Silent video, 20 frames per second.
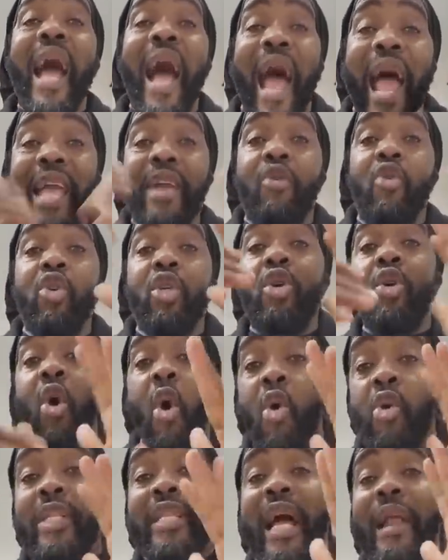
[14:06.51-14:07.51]
I could
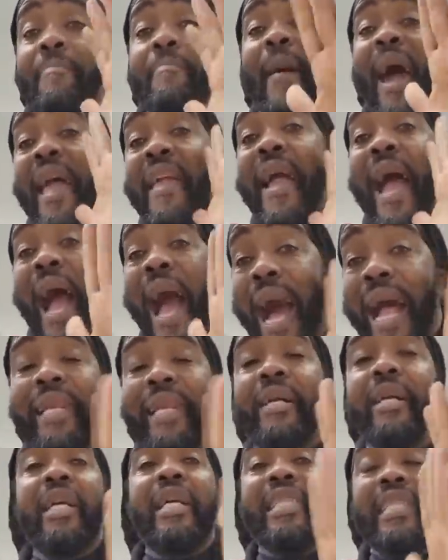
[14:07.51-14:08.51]
count on my
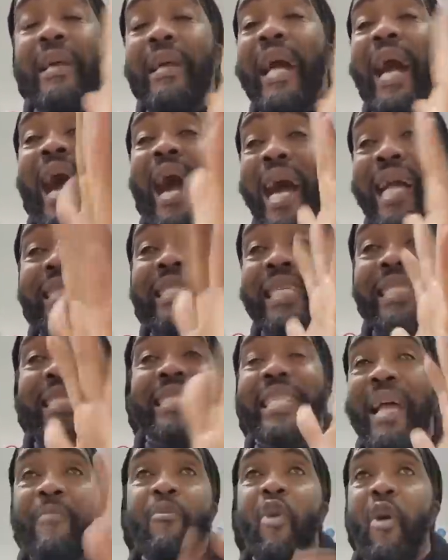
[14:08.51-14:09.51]
hand the
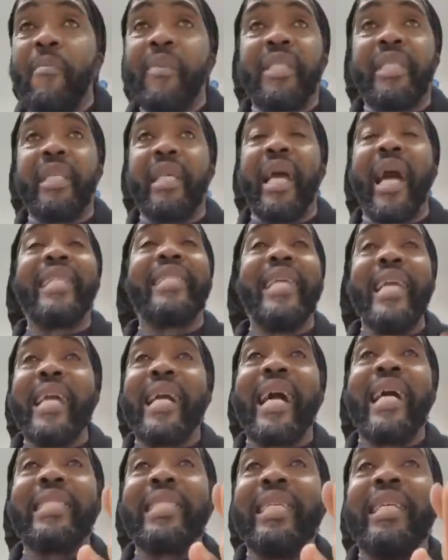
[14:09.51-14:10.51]
artists them when I see. I
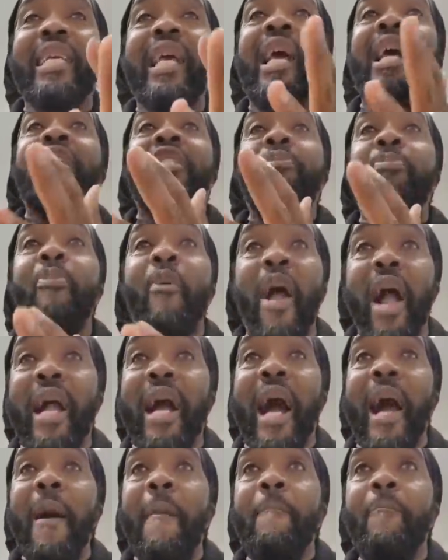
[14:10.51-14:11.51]
think I say
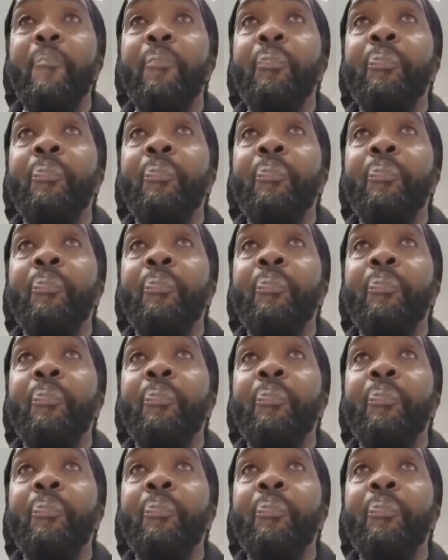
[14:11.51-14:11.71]
Spragga.